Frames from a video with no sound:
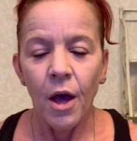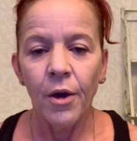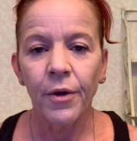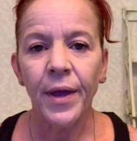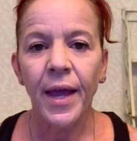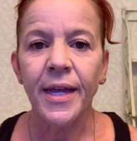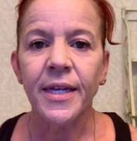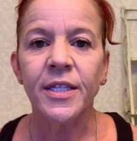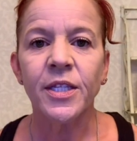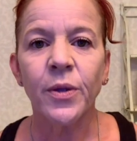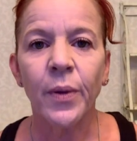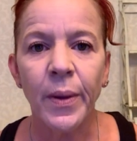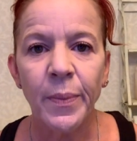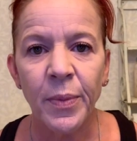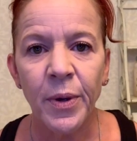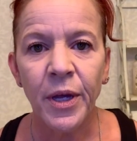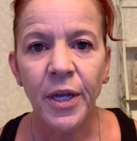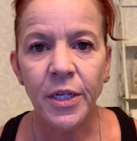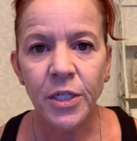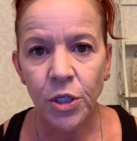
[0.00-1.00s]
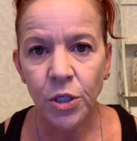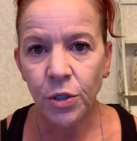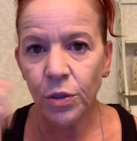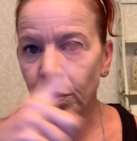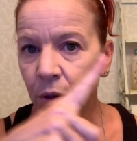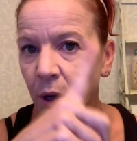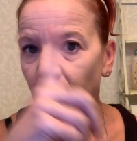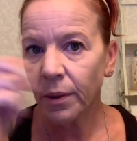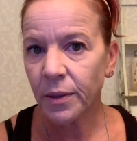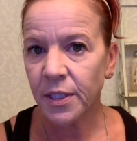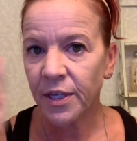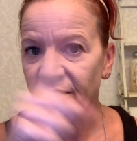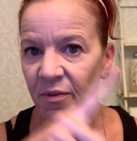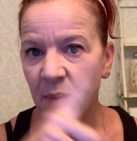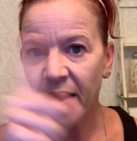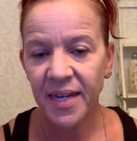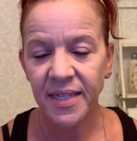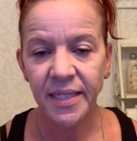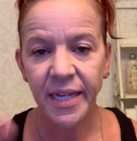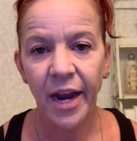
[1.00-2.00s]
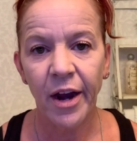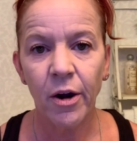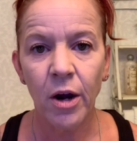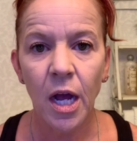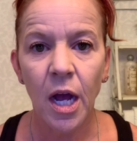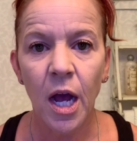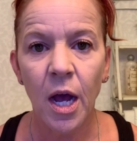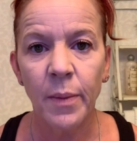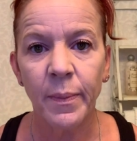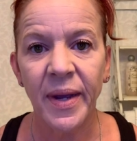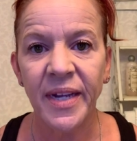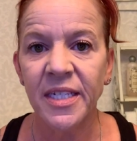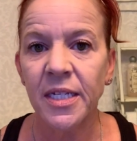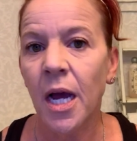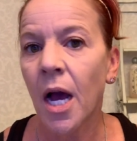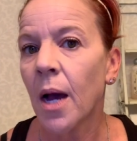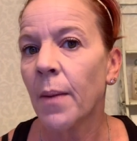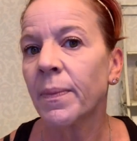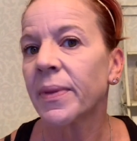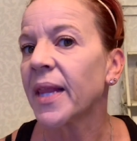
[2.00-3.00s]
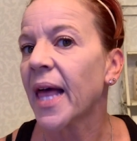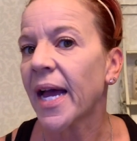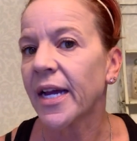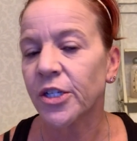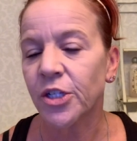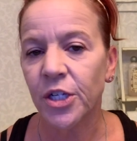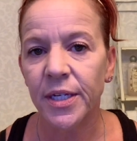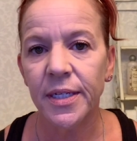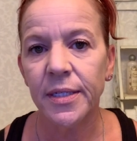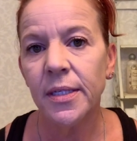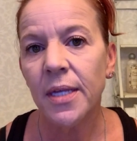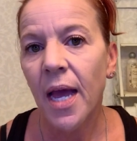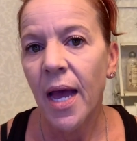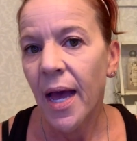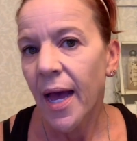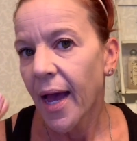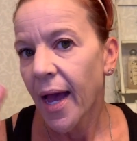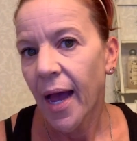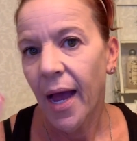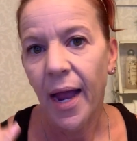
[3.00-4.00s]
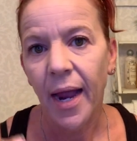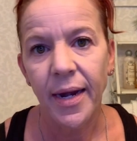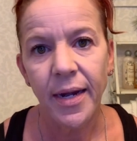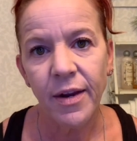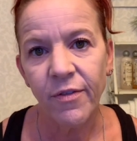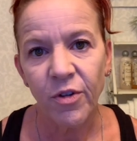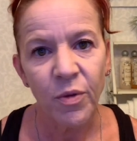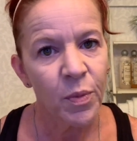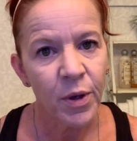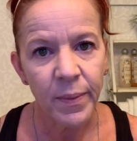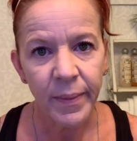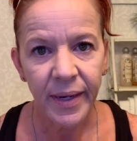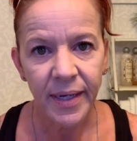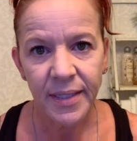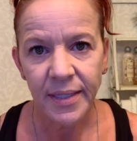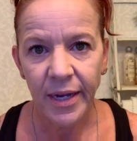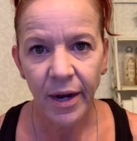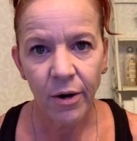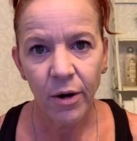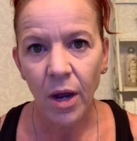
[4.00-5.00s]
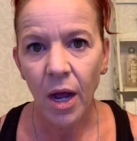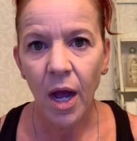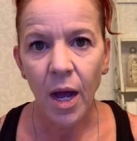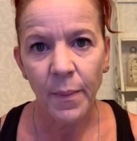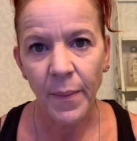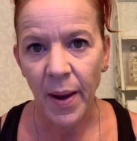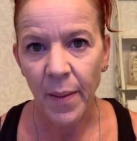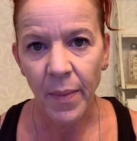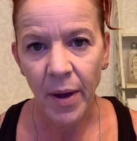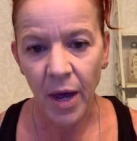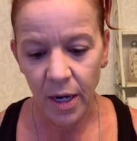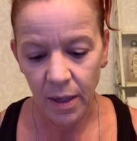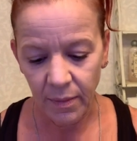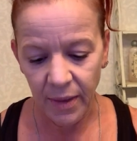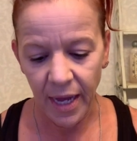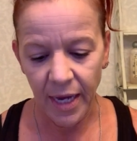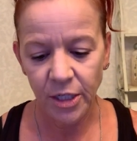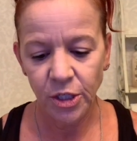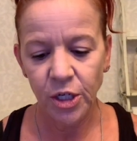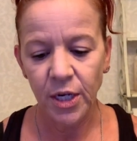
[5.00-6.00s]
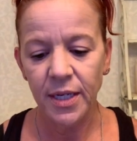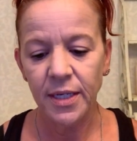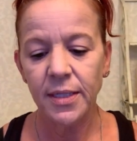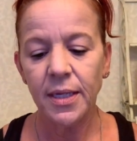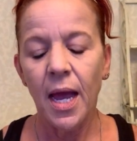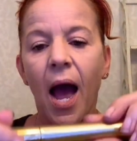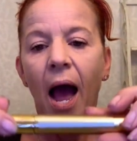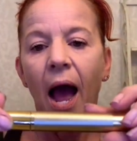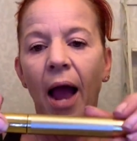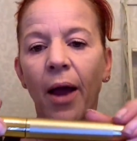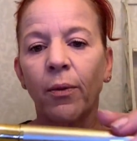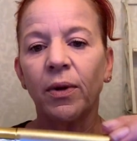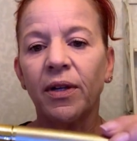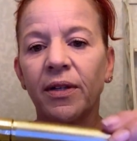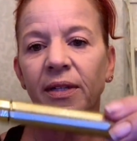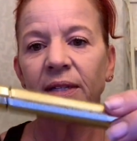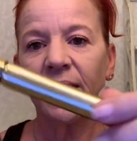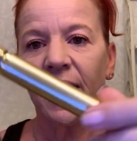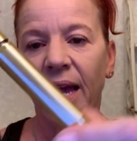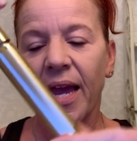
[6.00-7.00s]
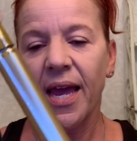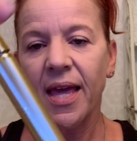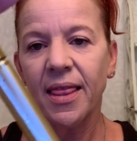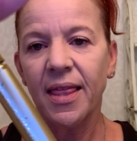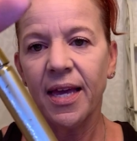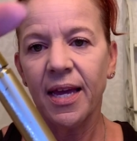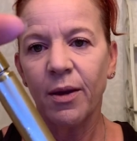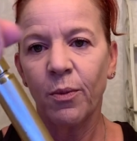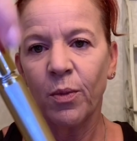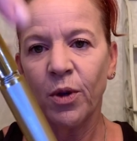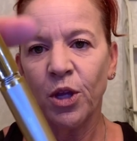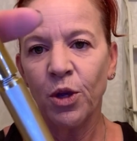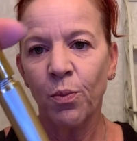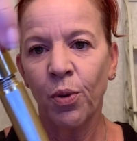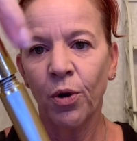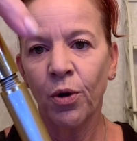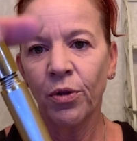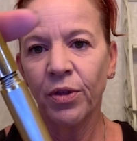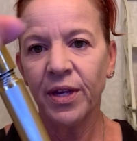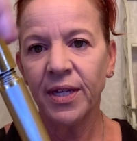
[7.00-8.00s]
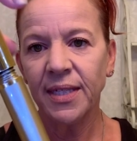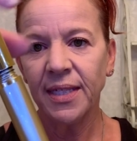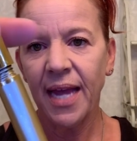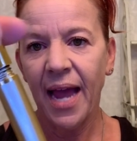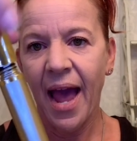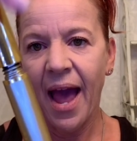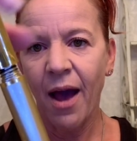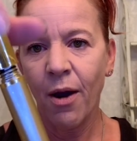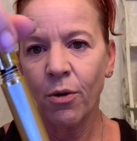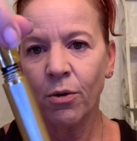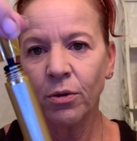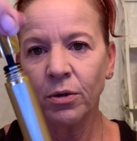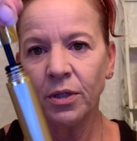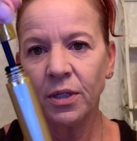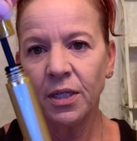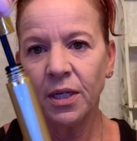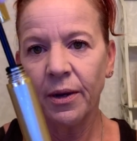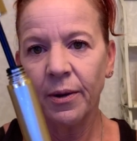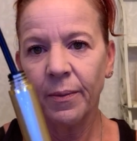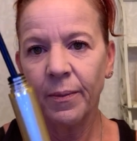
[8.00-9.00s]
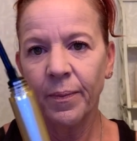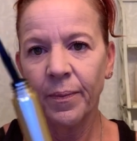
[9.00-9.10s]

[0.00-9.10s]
Okay, so I put two coats of mascara on my top lashes. I never put mascara on my bottom lashes. I will say that when you pull this out,